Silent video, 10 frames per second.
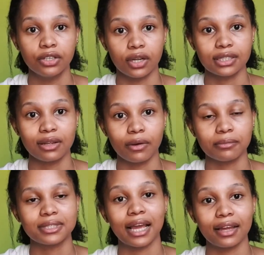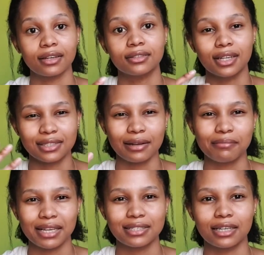You understand what I'm saying? Does that
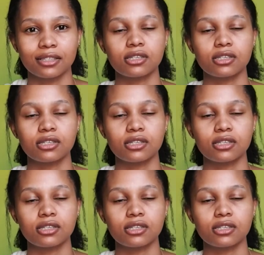make sense?